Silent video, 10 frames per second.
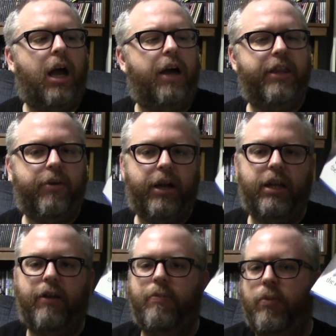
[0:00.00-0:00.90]
I think what I
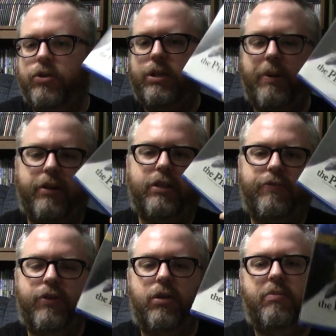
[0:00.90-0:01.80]
love most about
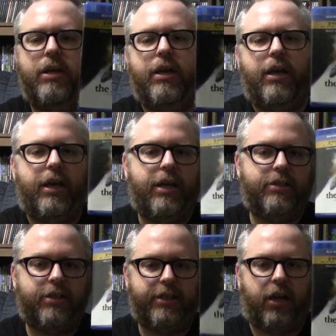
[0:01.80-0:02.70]
this film
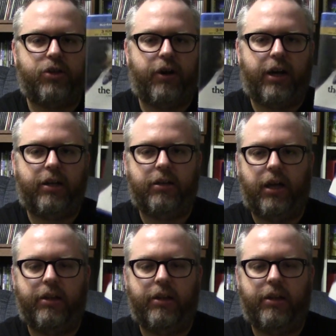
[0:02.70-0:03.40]
is the soundtrack.